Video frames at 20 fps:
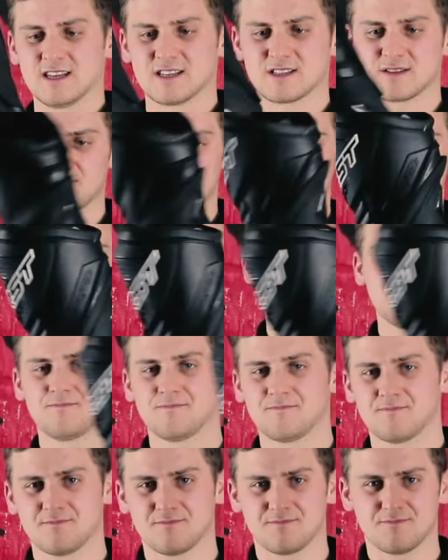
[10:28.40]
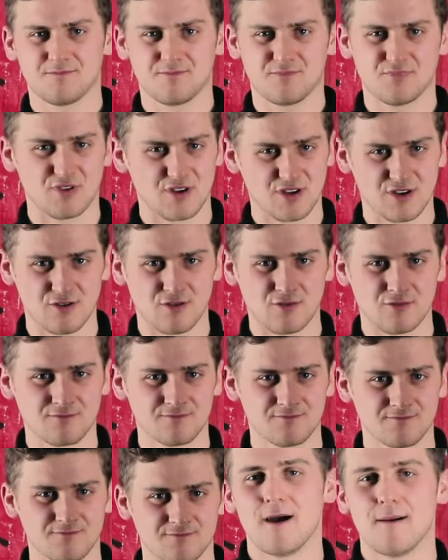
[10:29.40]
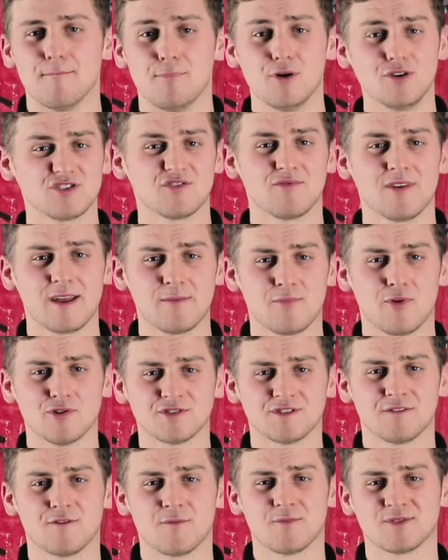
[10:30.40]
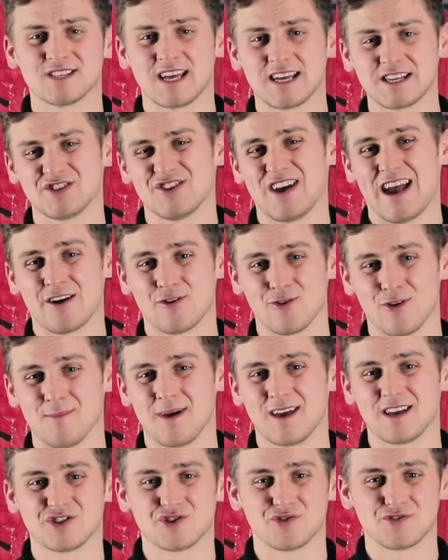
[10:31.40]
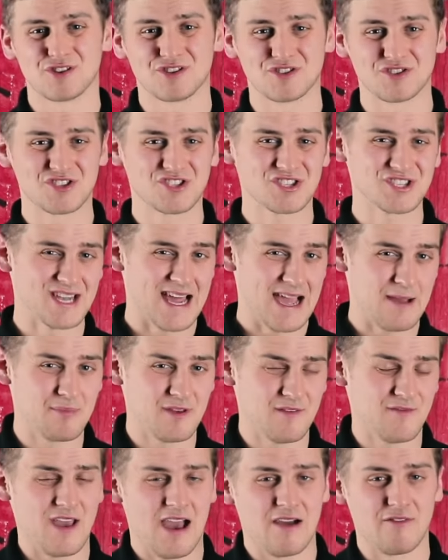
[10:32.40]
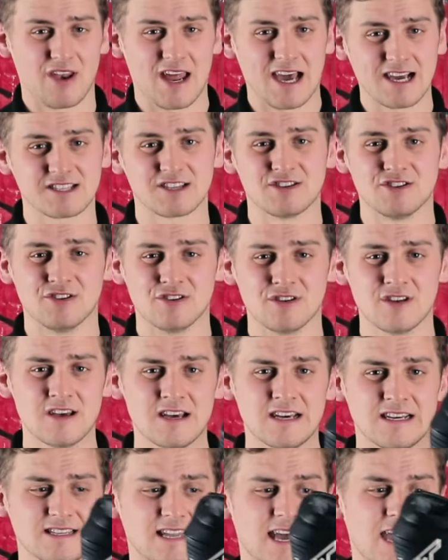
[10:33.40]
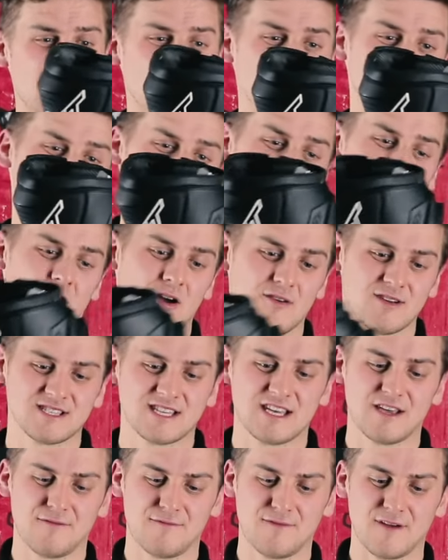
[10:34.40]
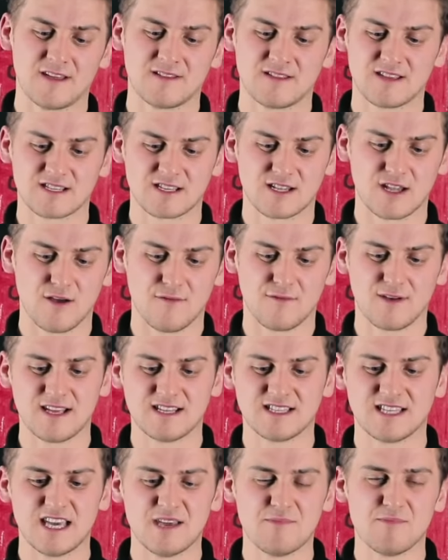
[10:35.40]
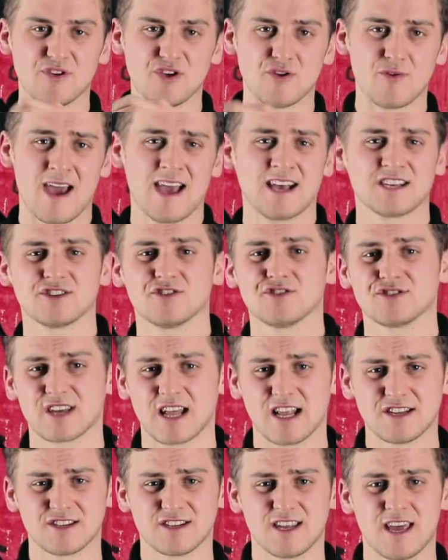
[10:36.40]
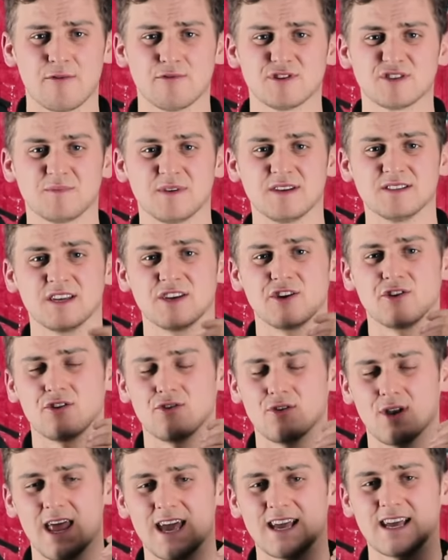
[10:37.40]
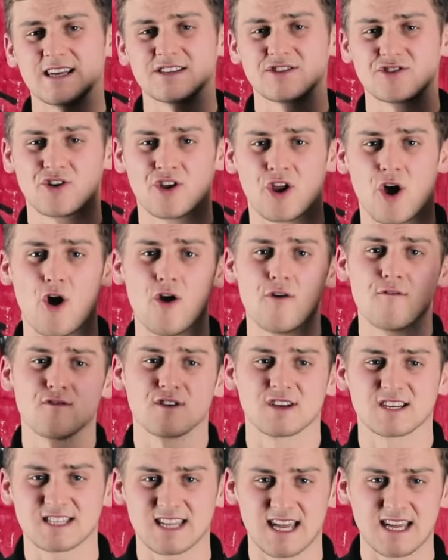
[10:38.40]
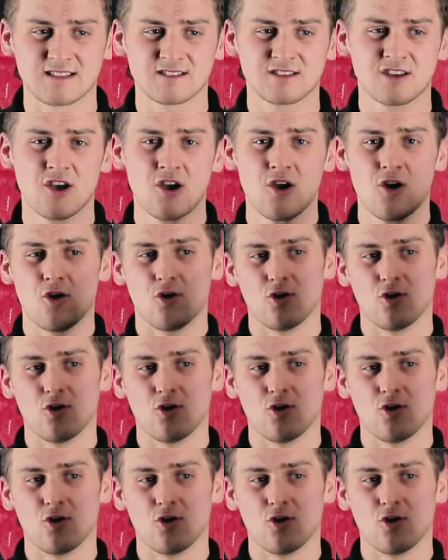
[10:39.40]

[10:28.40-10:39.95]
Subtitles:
It's pretty cool. Boots are really important for protecting your ankle and making sure it doesn't snap if you have an accident. Now, RST have fitted this lovely TPU exoskeleton here, which means that your leg isn't going to overextend